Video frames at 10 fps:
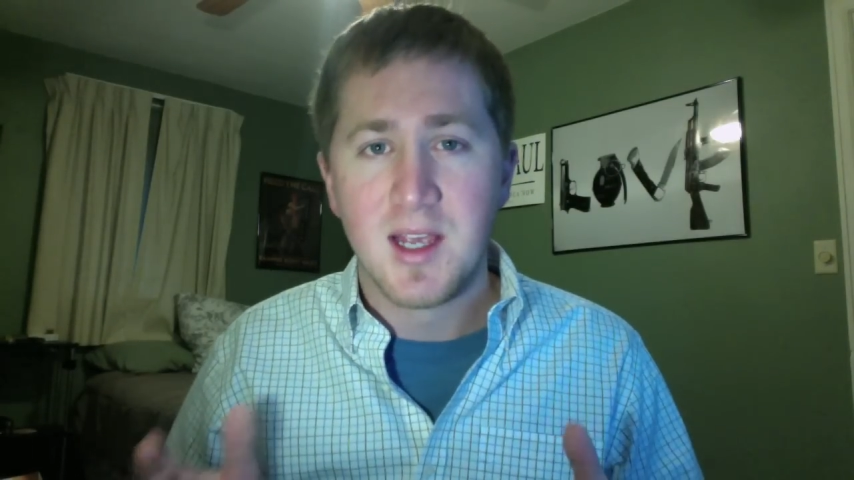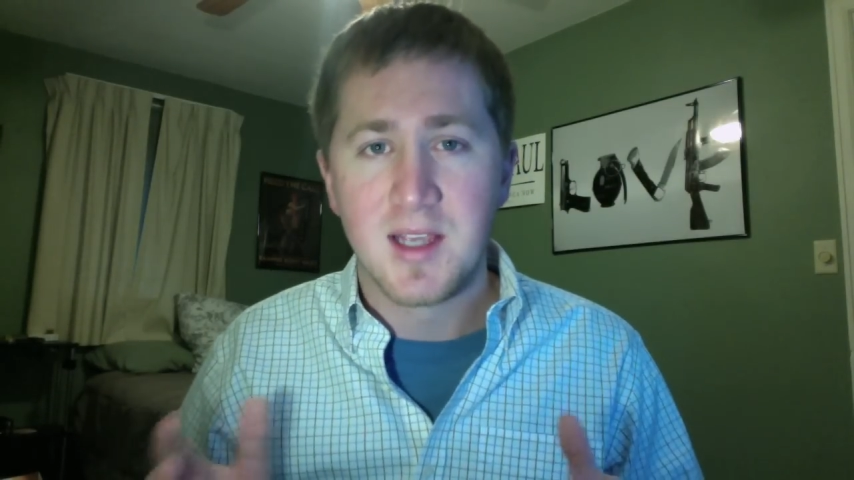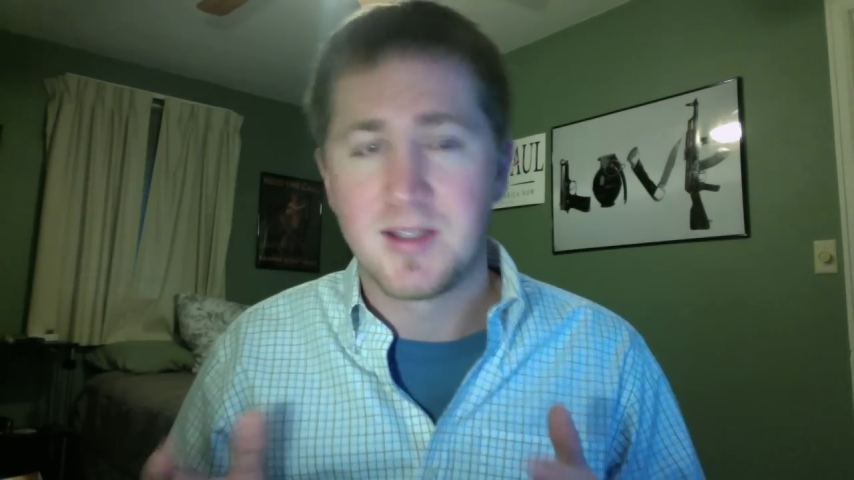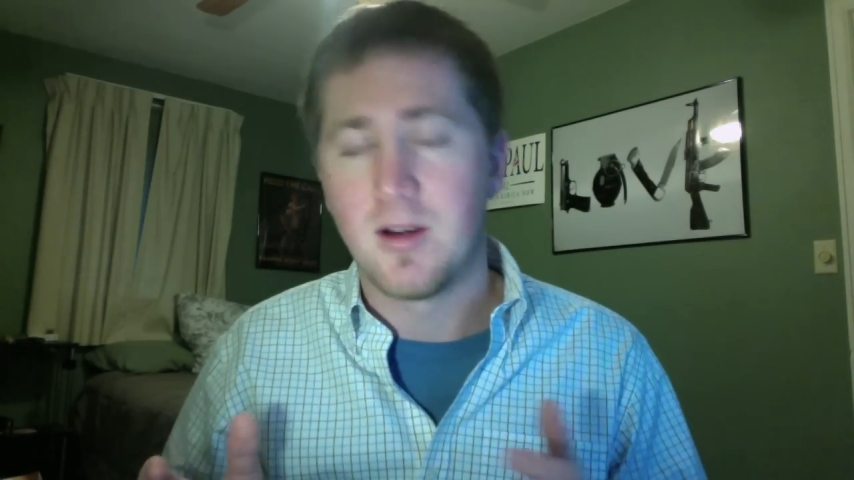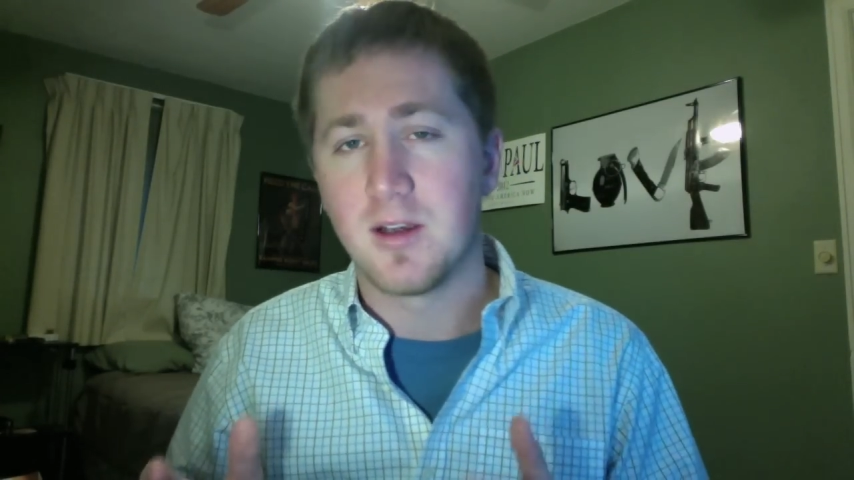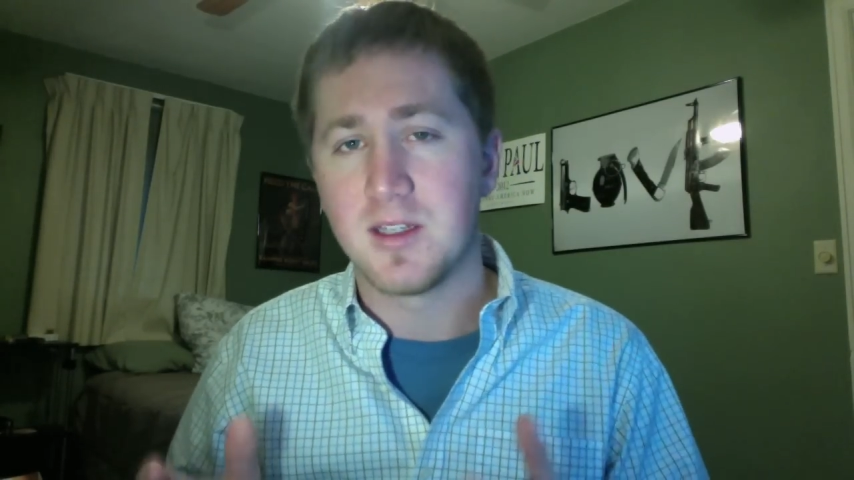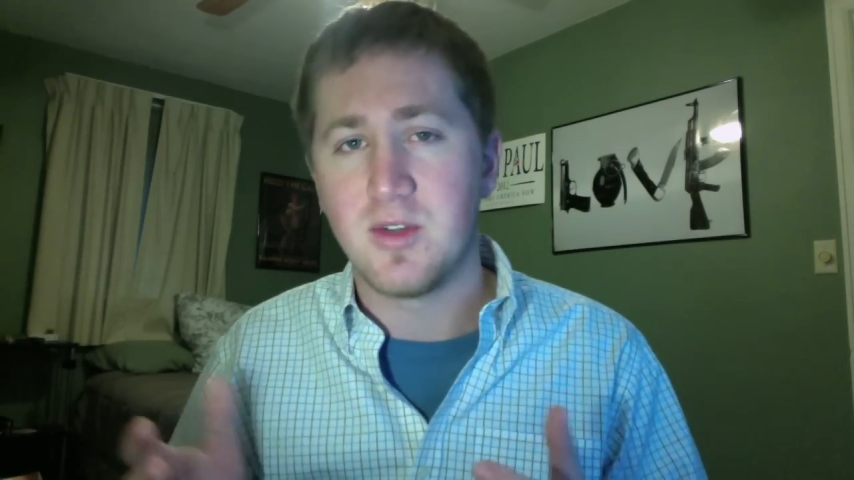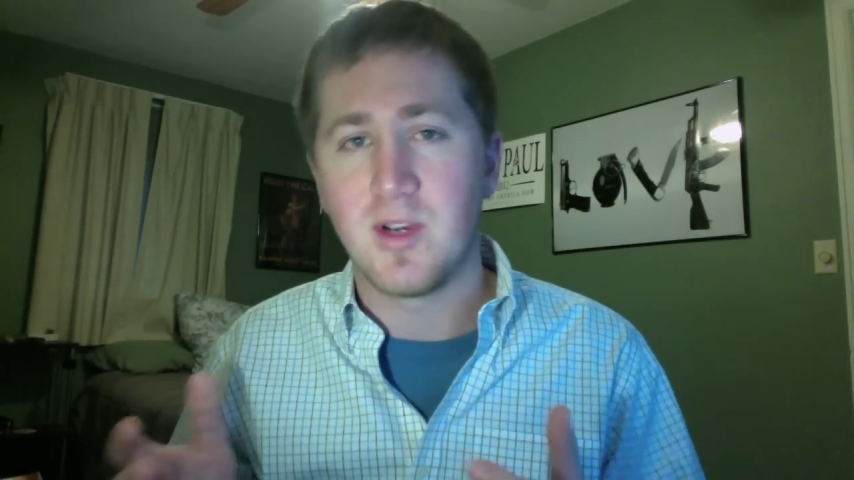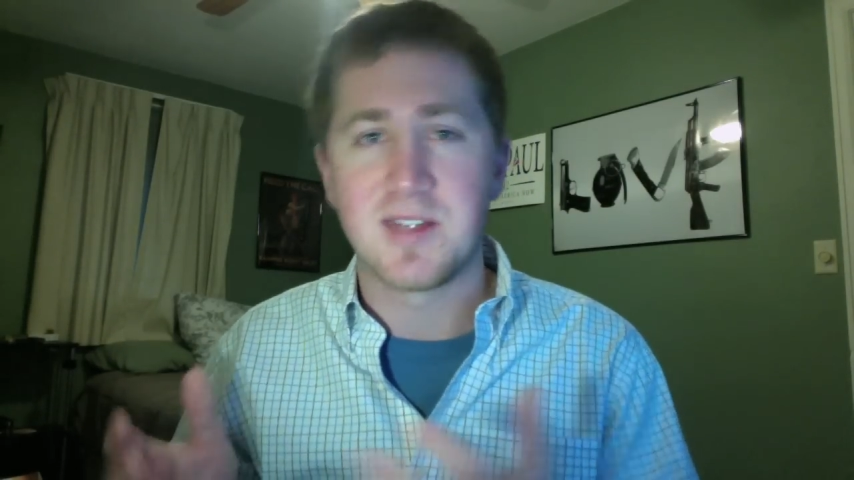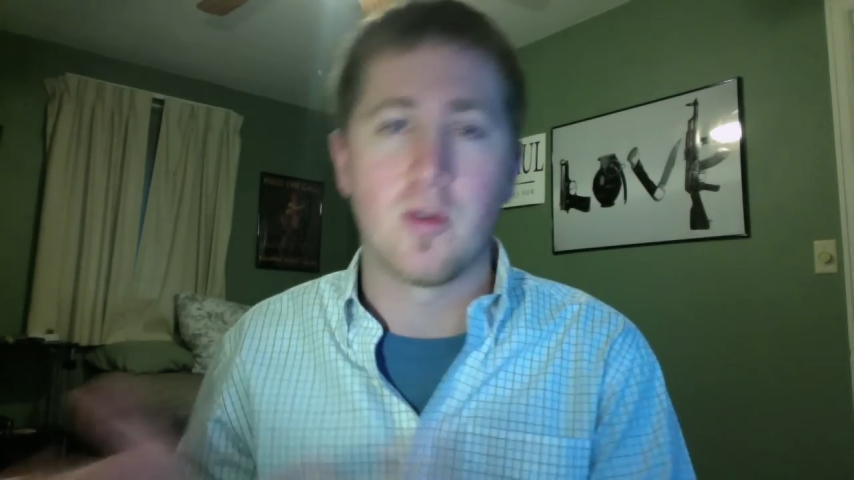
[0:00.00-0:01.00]
As long as
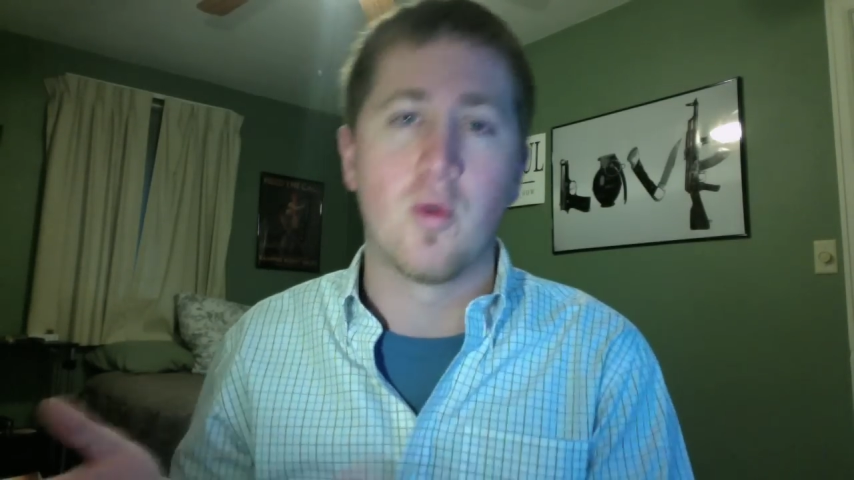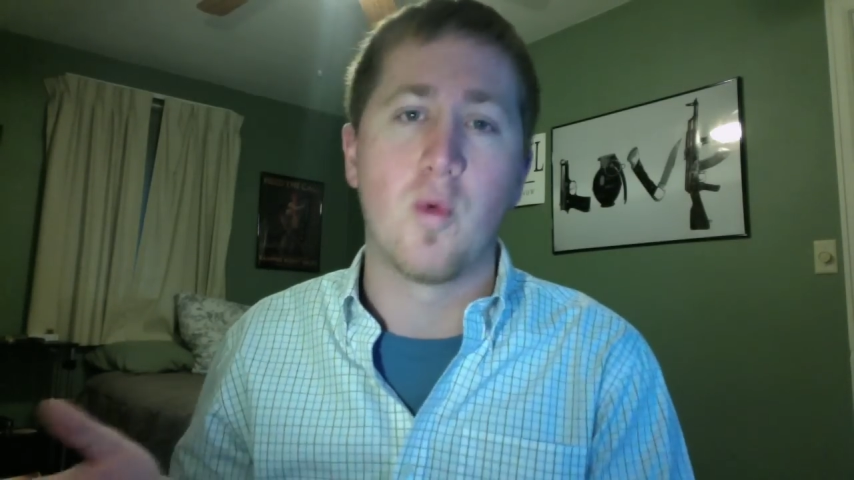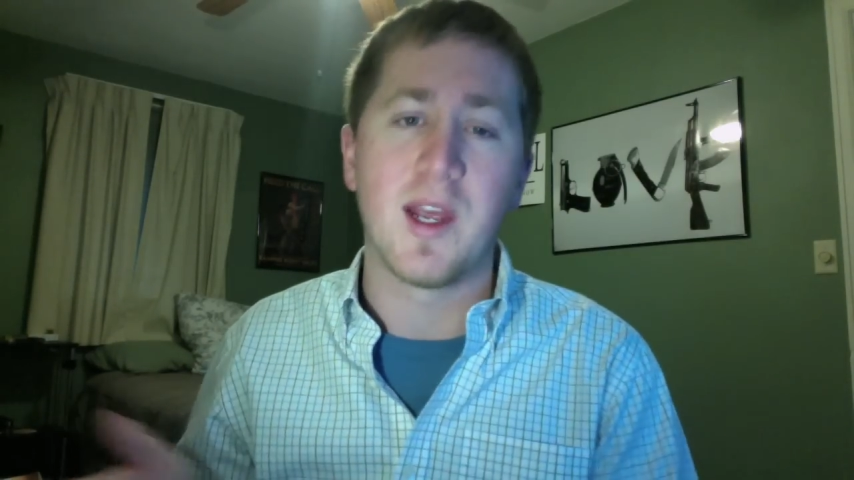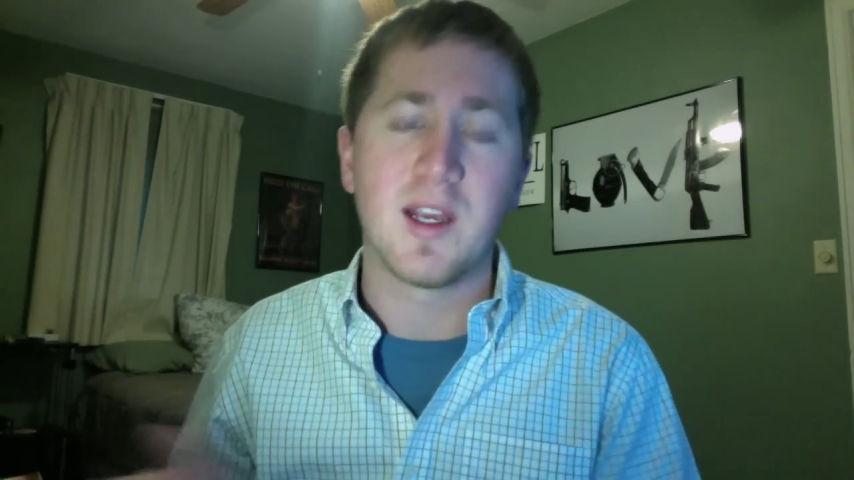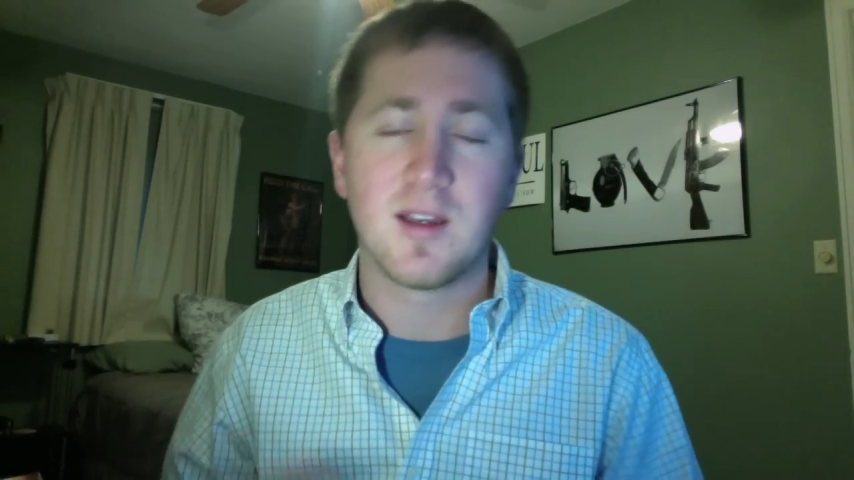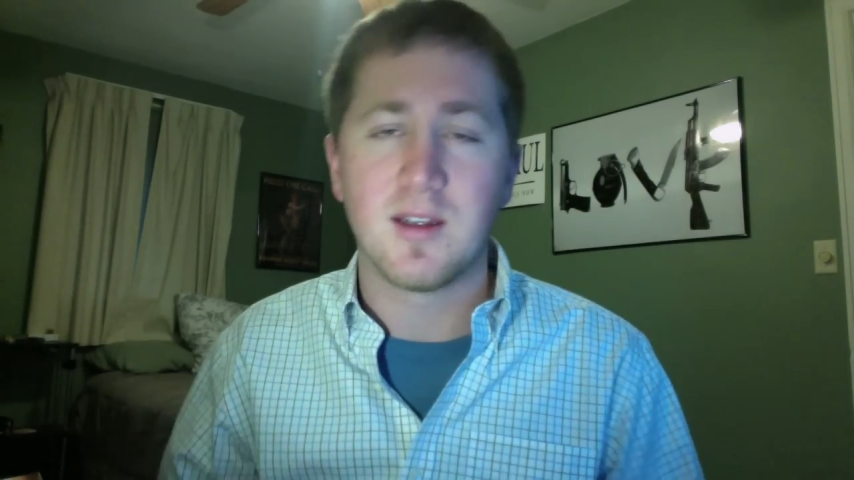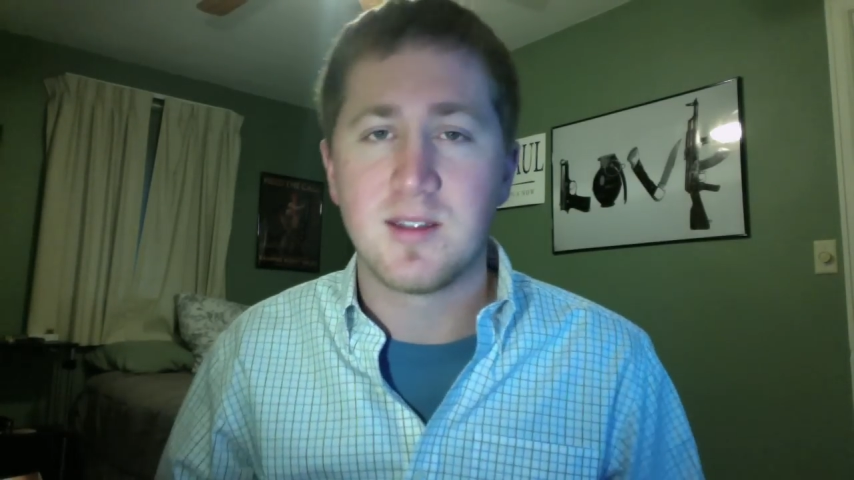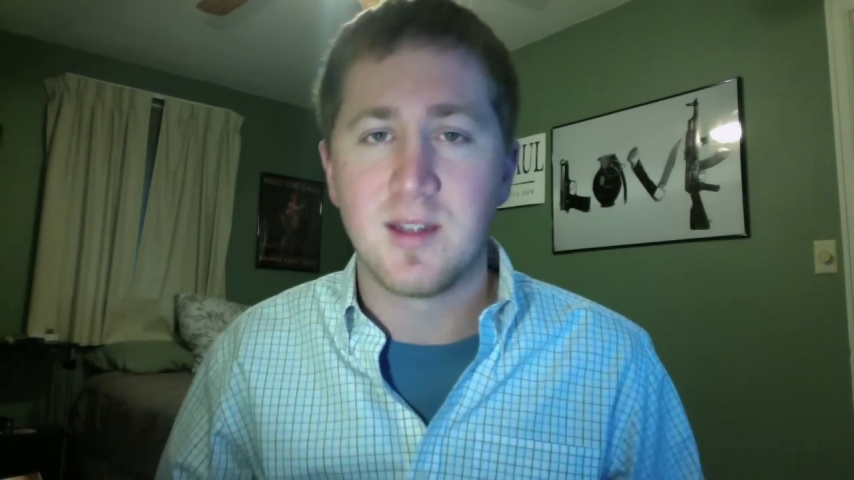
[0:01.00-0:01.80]
you guys are awake